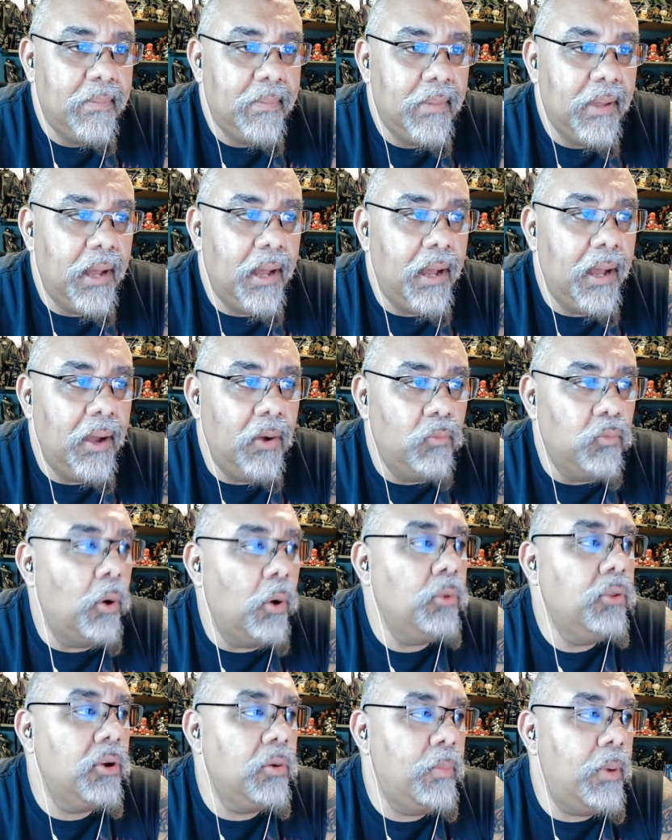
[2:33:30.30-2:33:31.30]
Uh,
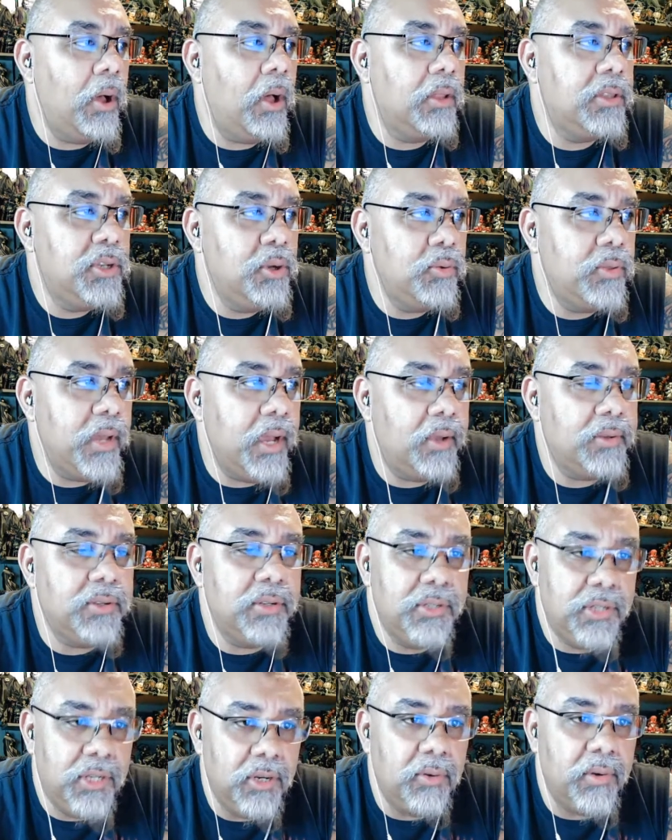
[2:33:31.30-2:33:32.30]
Rollerball two
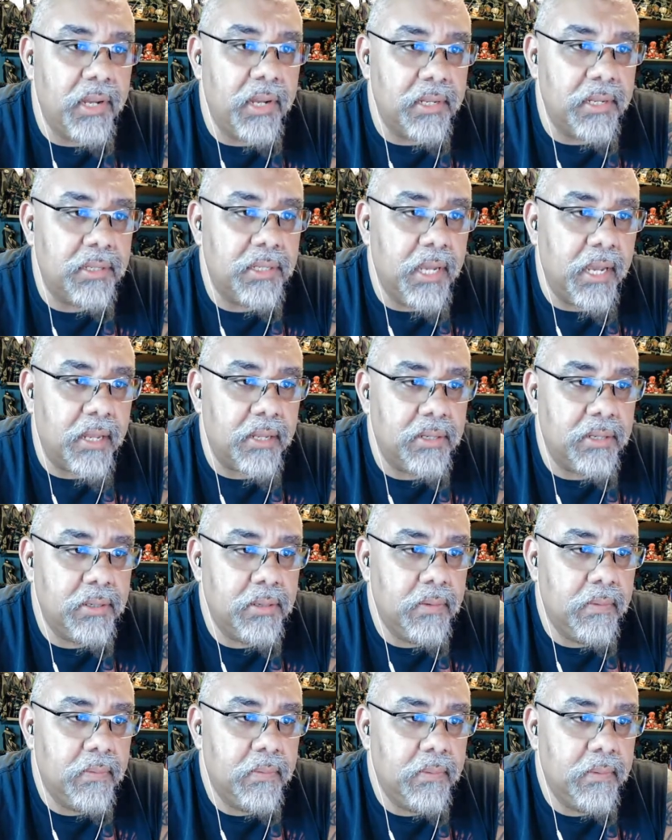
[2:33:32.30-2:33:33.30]
thousand two is, yes.
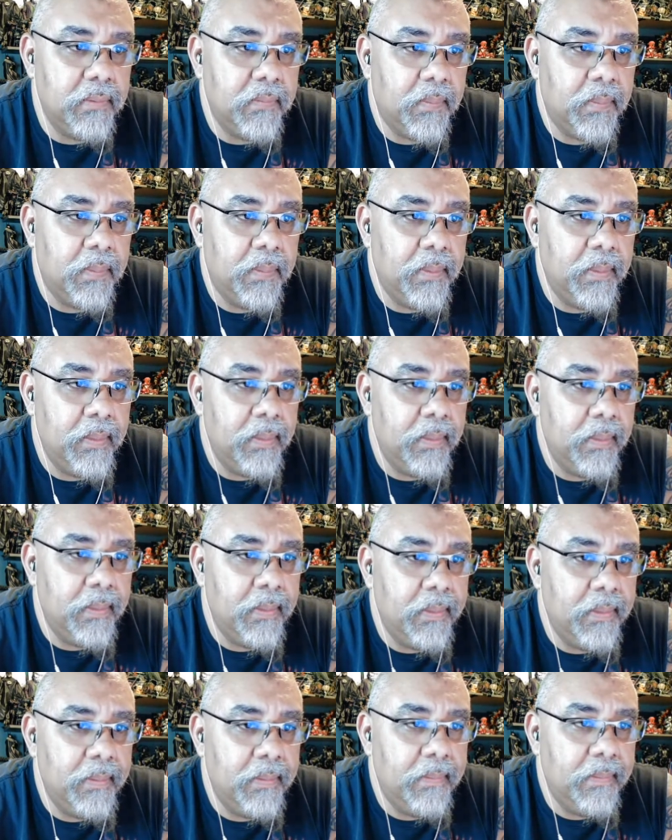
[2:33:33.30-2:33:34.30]

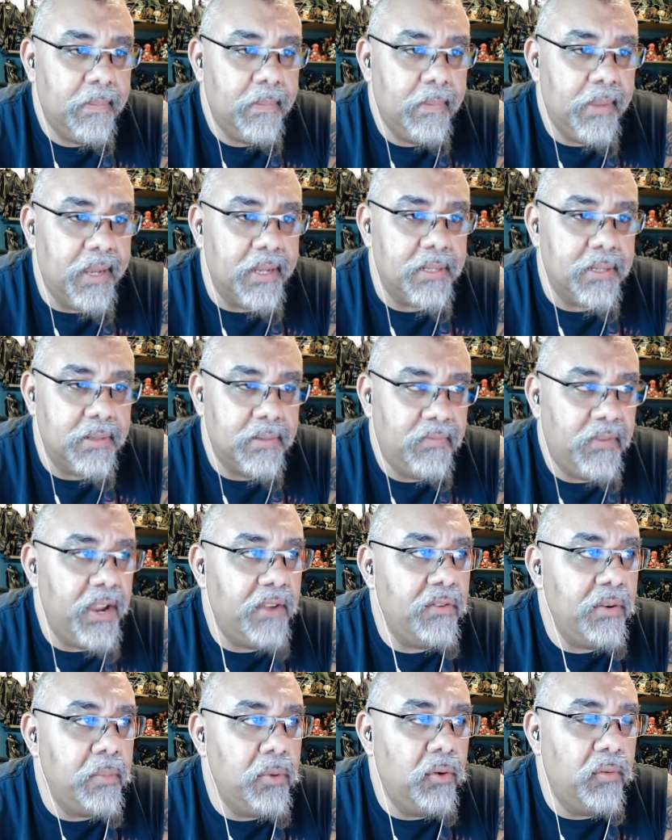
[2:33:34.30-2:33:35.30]
Yes,
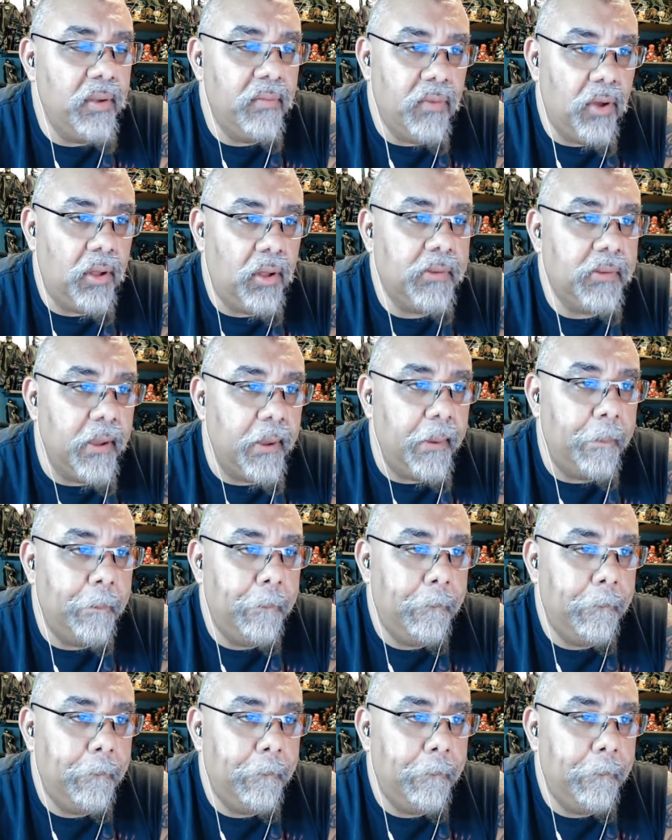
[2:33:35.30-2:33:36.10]
favorite movie of all time.